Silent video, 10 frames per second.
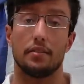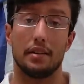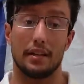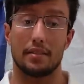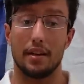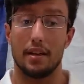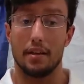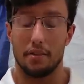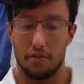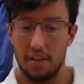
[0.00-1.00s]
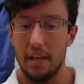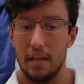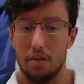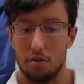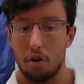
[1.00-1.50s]
that
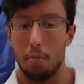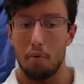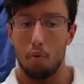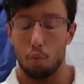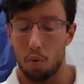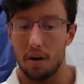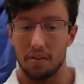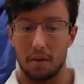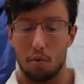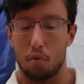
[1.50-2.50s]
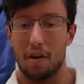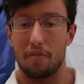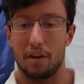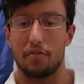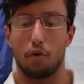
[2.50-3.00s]
the number one
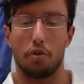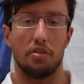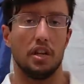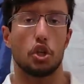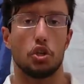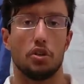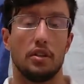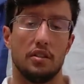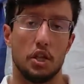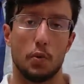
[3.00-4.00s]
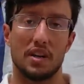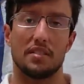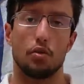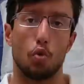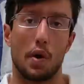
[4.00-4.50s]
demographic for addiction in the US
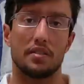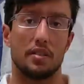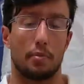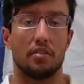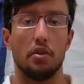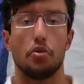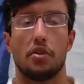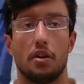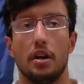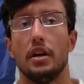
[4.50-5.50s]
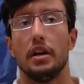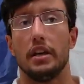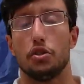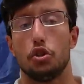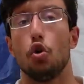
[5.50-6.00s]
and the West in particular
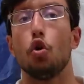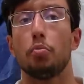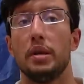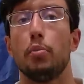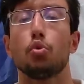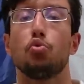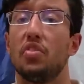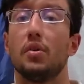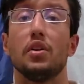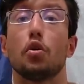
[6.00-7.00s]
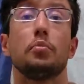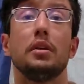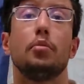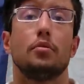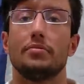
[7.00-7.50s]
is young people to very young
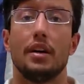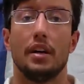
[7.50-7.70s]
people.